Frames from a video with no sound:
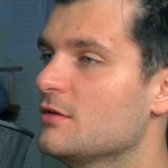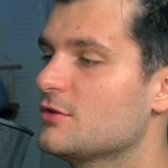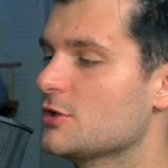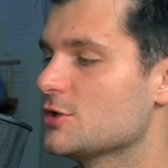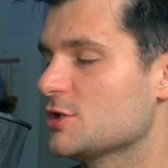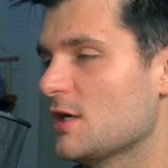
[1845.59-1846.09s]

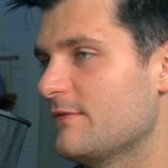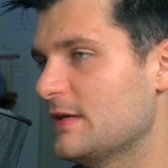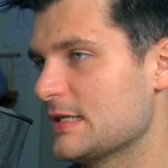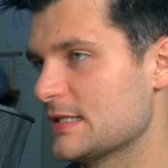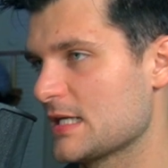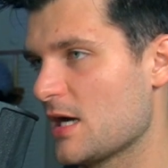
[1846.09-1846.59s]
to shove
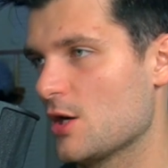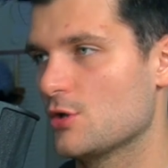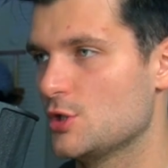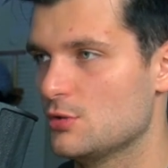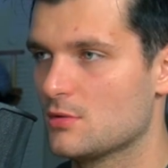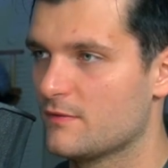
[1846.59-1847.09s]
an entire
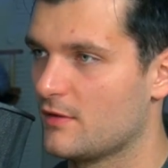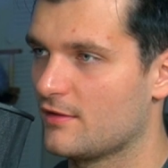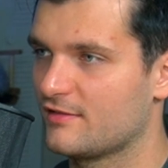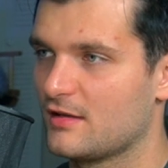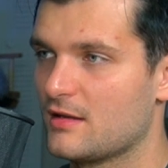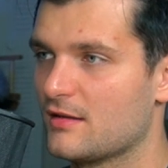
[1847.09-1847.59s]

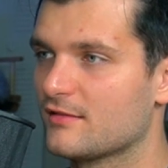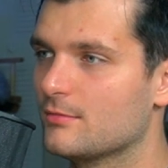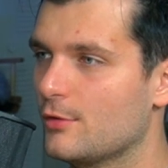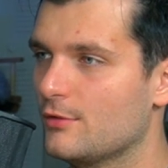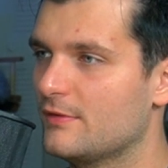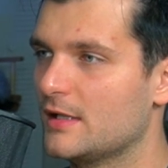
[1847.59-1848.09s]
universe in this
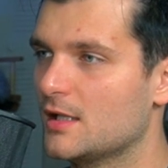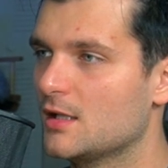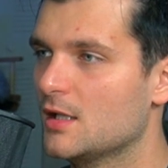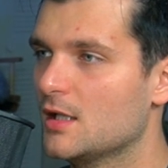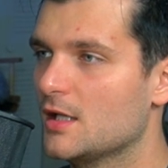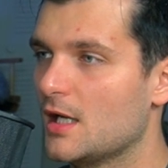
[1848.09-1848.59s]
movie,
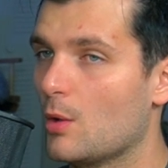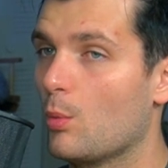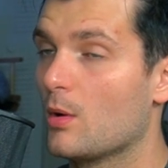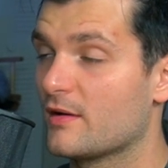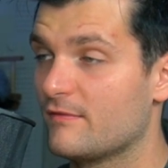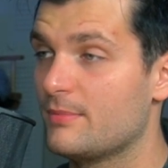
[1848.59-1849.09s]
it
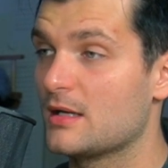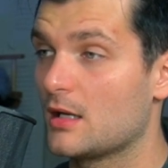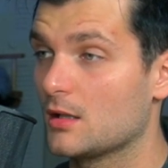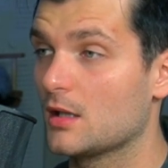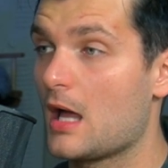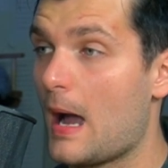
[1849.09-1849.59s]
would have been
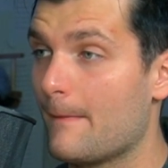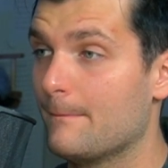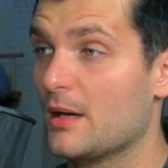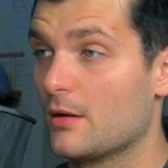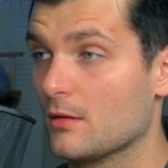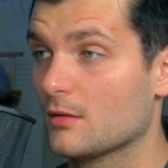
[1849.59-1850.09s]
a lot
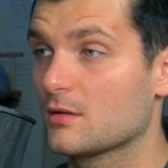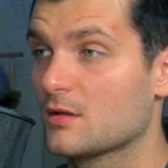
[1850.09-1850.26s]
better.